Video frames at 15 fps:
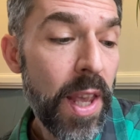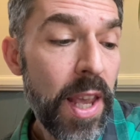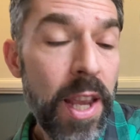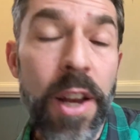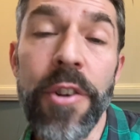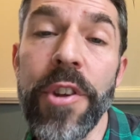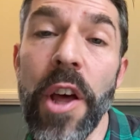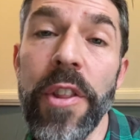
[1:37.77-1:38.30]

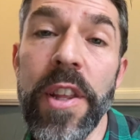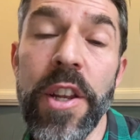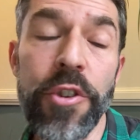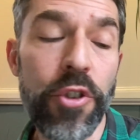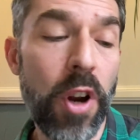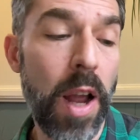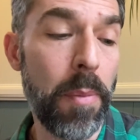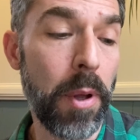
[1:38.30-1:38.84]
Here's how they
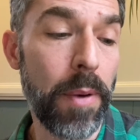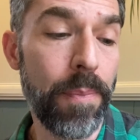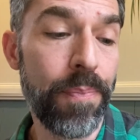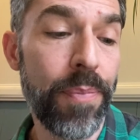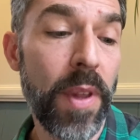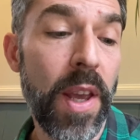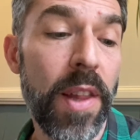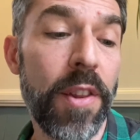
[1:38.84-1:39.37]
describe it.
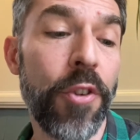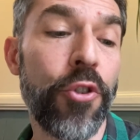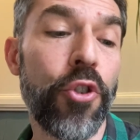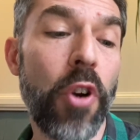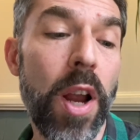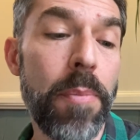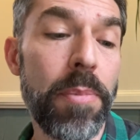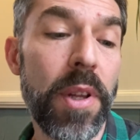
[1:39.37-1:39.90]
The
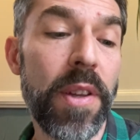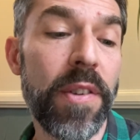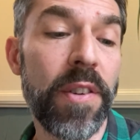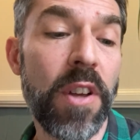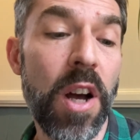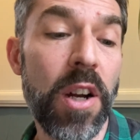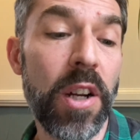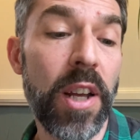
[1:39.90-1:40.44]
striped
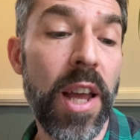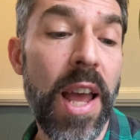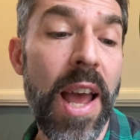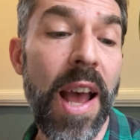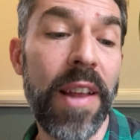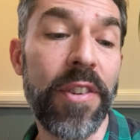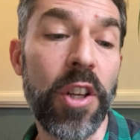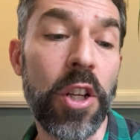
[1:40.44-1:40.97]
skunk
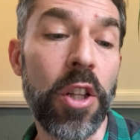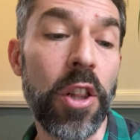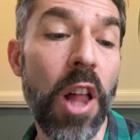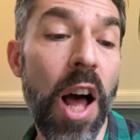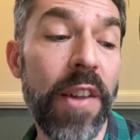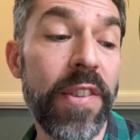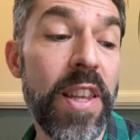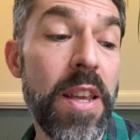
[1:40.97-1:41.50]
has a
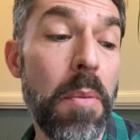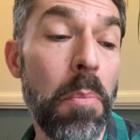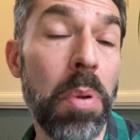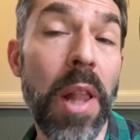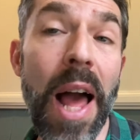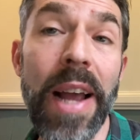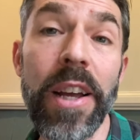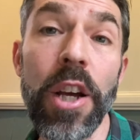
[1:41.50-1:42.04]
glossy
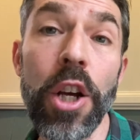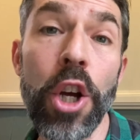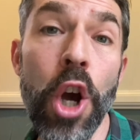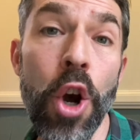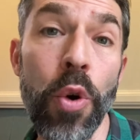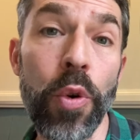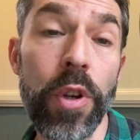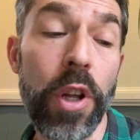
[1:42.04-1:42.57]
black
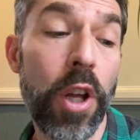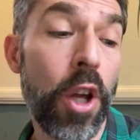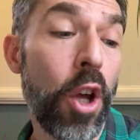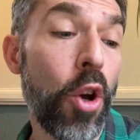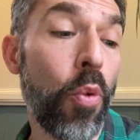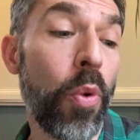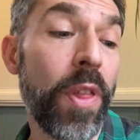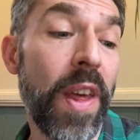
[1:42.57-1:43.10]
coat
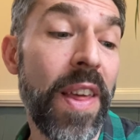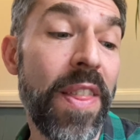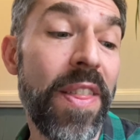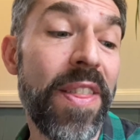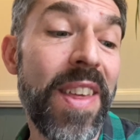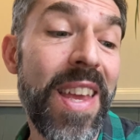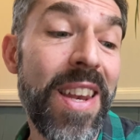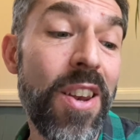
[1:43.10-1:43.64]
with a
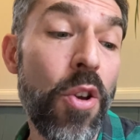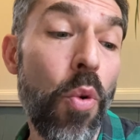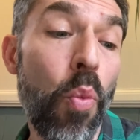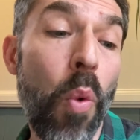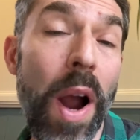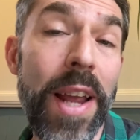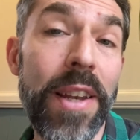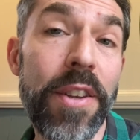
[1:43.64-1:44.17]
thin
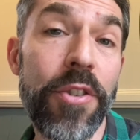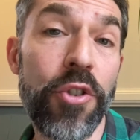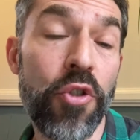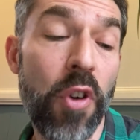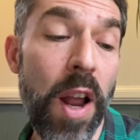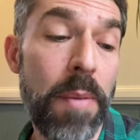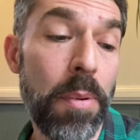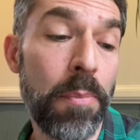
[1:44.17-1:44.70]
white
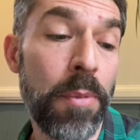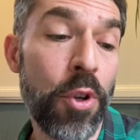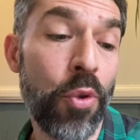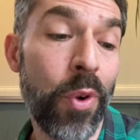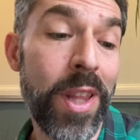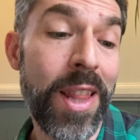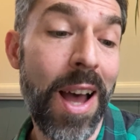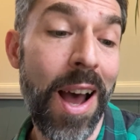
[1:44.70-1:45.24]
stripe
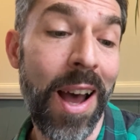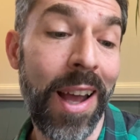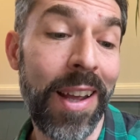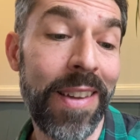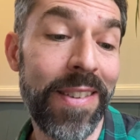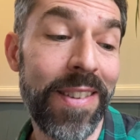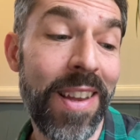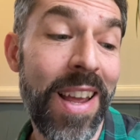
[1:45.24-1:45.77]
between the
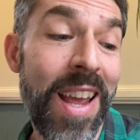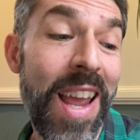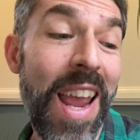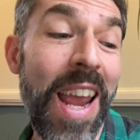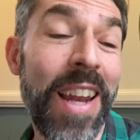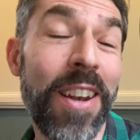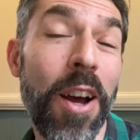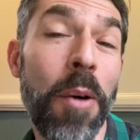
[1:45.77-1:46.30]
eyes
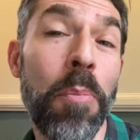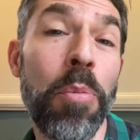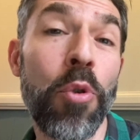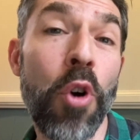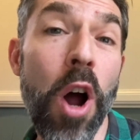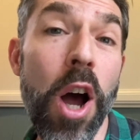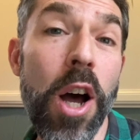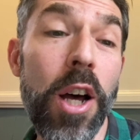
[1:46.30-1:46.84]
and a
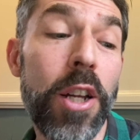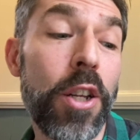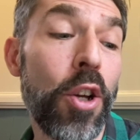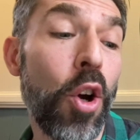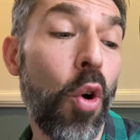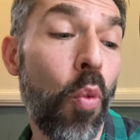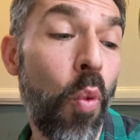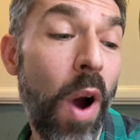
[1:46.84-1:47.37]
broad
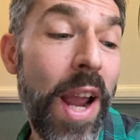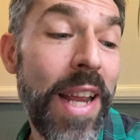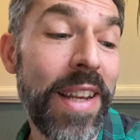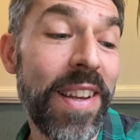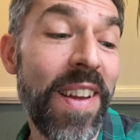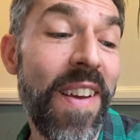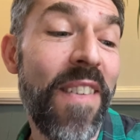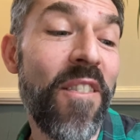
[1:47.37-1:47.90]
white
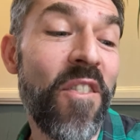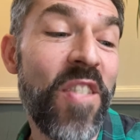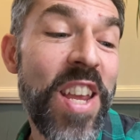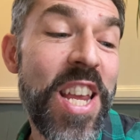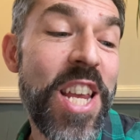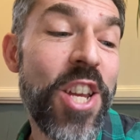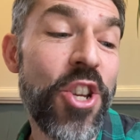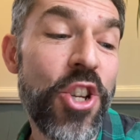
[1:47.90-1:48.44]

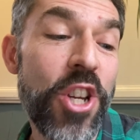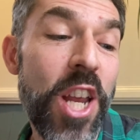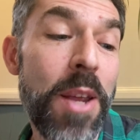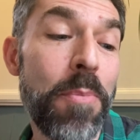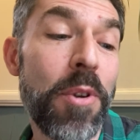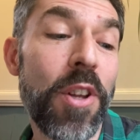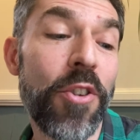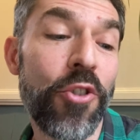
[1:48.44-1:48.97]

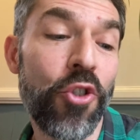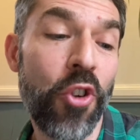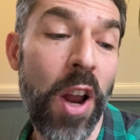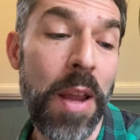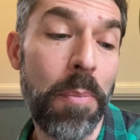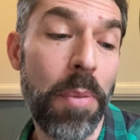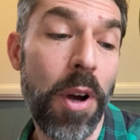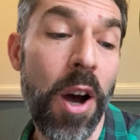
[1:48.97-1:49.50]
V-shaped
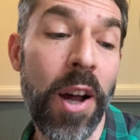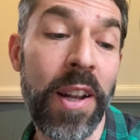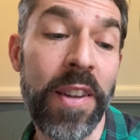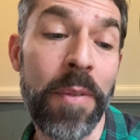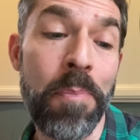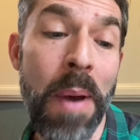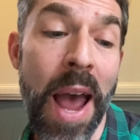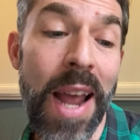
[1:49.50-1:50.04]
stripe on its
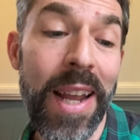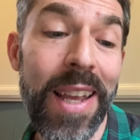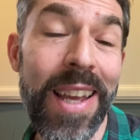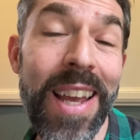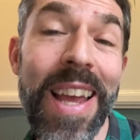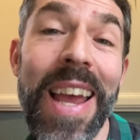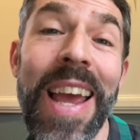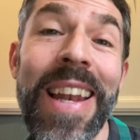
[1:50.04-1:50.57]
back
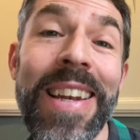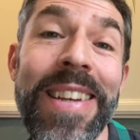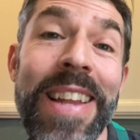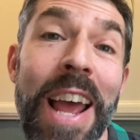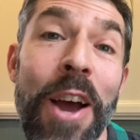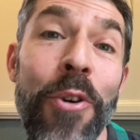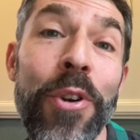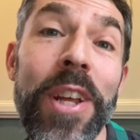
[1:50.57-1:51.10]
and
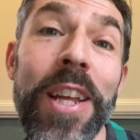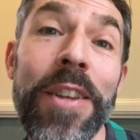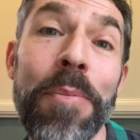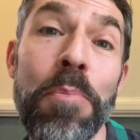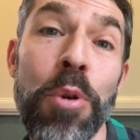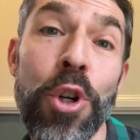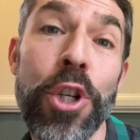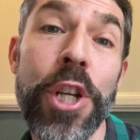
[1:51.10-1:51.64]
down its
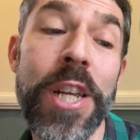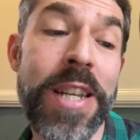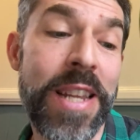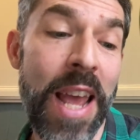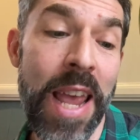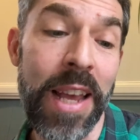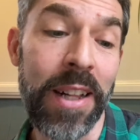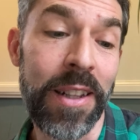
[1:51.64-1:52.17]
bushy
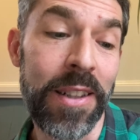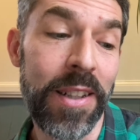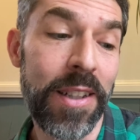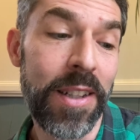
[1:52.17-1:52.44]
tail.